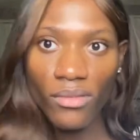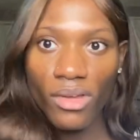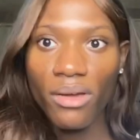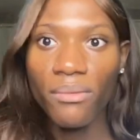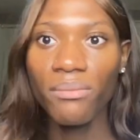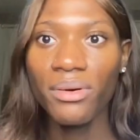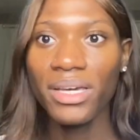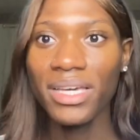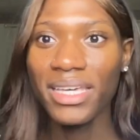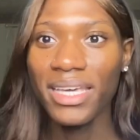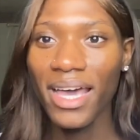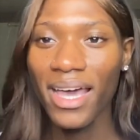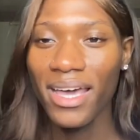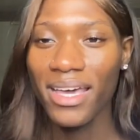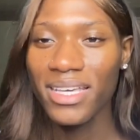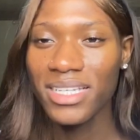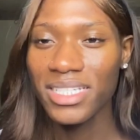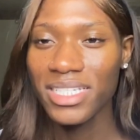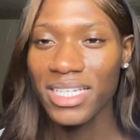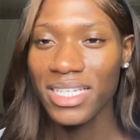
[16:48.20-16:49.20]
but yeah,
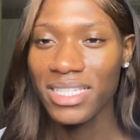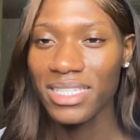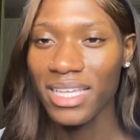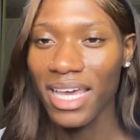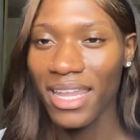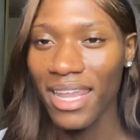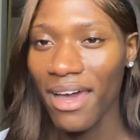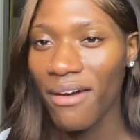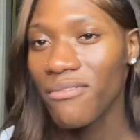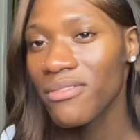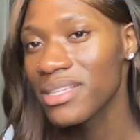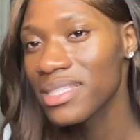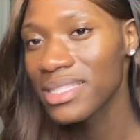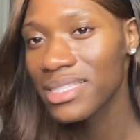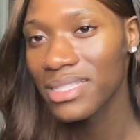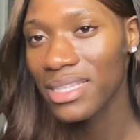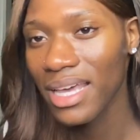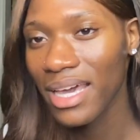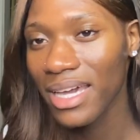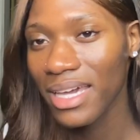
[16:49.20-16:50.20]
it's just, and that was,
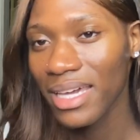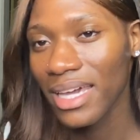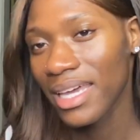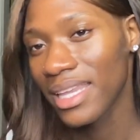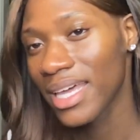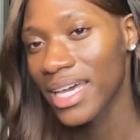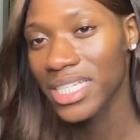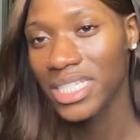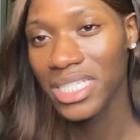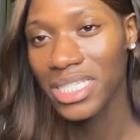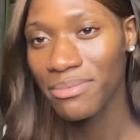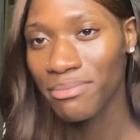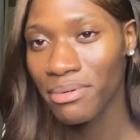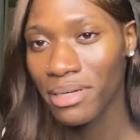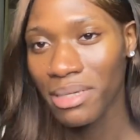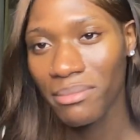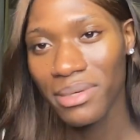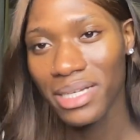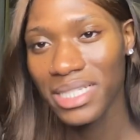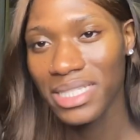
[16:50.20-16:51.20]
and that's just
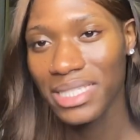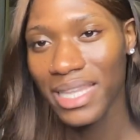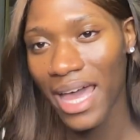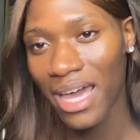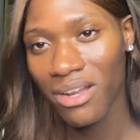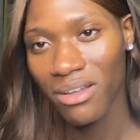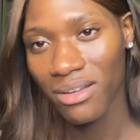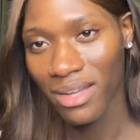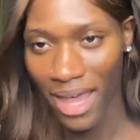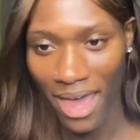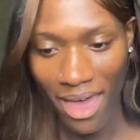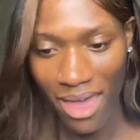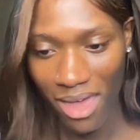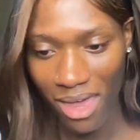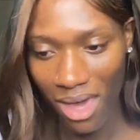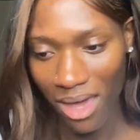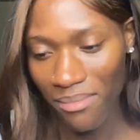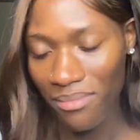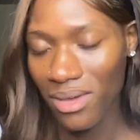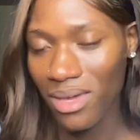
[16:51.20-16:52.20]
pretty much that on
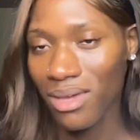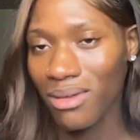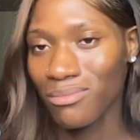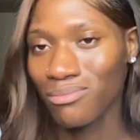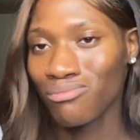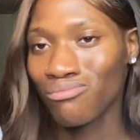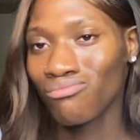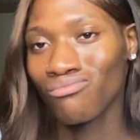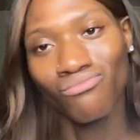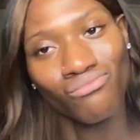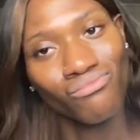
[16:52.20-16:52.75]
that. I mean,